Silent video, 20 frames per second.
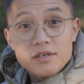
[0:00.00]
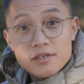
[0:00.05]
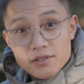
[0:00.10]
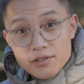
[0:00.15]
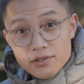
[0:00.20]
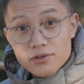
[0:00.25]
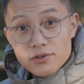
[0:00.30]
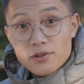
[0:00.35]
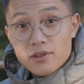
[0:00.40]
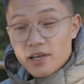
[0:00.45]

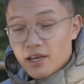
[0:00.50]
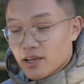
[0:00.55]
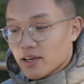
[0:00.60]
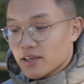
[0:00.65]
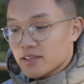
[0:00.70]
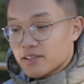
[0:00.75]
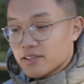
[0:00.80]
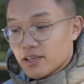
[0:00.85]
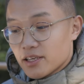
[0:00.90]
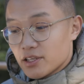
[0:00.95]
So like I
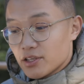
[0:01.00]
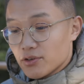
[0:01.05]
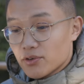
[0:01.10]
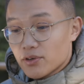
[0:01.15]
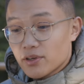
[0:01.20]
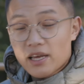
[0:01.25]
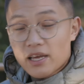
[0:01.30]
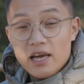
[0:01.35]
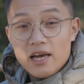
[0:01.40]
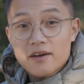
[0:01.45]
said, you
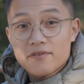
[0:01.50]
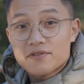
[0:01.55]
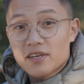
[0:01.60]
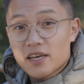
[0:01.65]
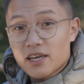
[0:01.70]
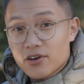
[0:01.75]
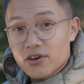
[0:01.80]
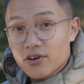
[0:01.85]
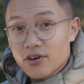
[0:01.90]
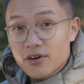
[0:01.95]
can have
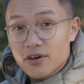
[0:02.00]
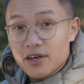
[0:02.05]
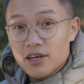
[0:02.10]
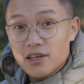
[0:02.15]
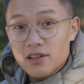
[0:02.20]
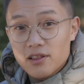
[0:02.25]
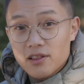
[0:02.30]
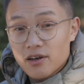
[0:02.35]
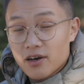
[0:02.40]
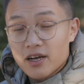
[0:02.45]
Thai curry
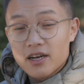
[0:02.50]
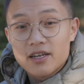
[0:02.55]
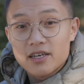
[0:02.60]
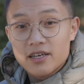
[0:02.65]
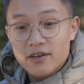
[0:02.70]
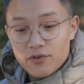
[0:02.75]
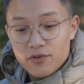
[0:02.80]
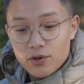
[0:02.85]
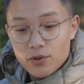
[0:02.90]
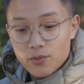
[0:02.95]
a lot of
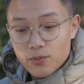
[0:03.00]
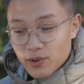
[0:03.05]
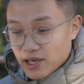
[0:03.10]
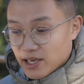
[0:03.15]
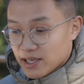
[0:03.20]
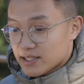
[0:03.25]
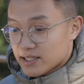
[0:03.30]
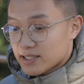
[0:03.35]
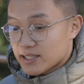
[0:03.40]
different ways.